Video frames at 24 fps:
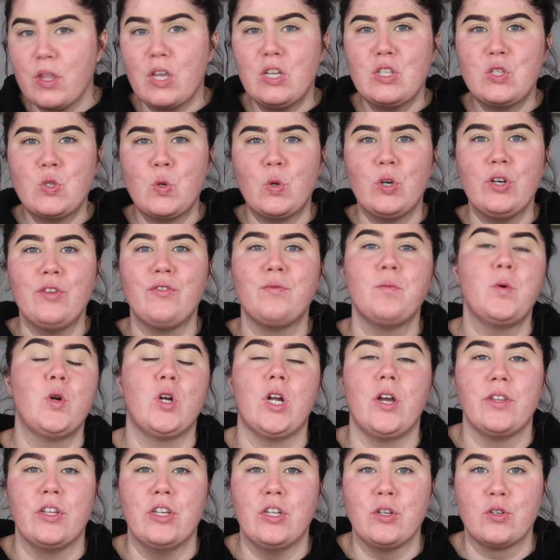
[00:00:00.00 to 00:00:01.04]
sort of more
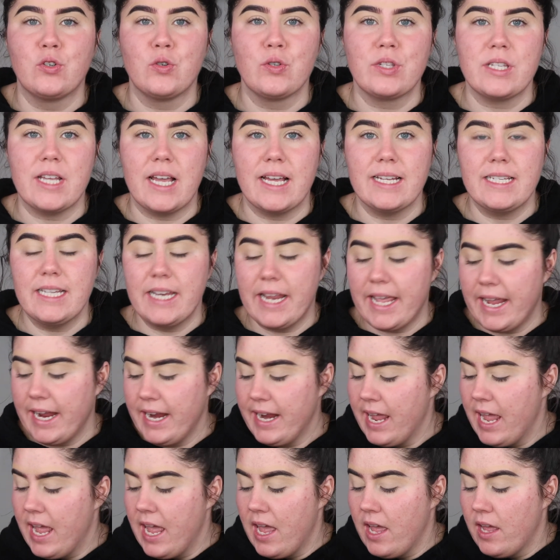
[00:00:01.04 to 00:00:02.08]
on the neutral side
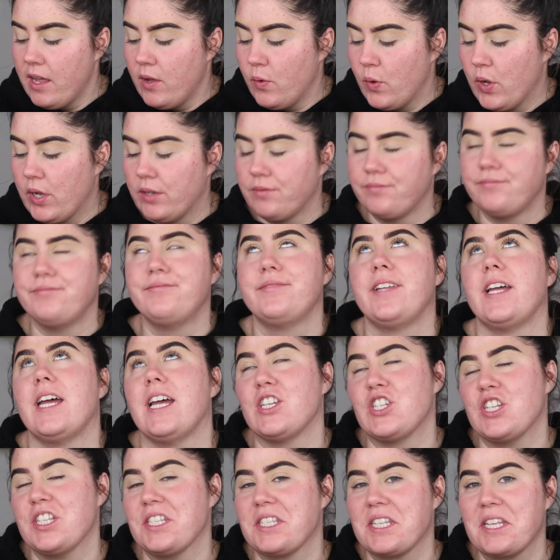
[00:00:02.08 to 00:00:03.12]
today. Well, I
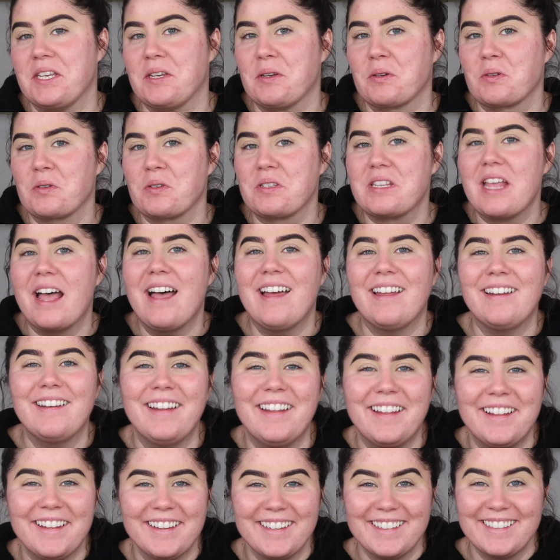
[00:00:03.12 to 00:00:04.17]
shouldn't say neutral side.
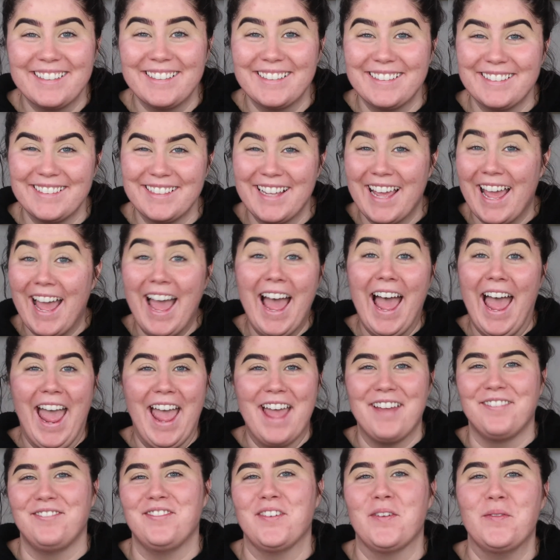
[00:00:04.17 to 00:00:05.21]
I
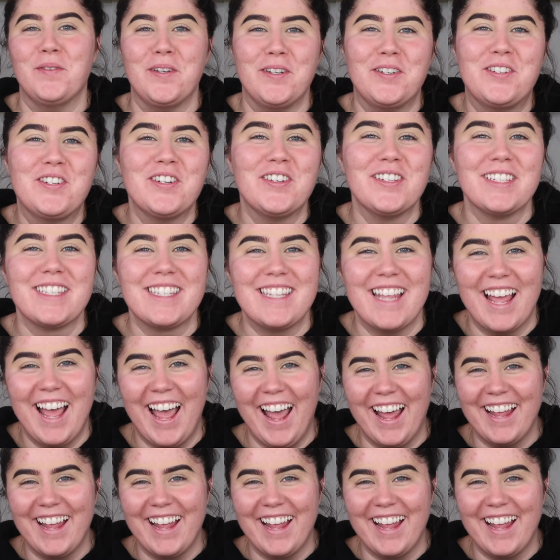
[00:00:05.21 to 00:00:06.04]
have no neutral side.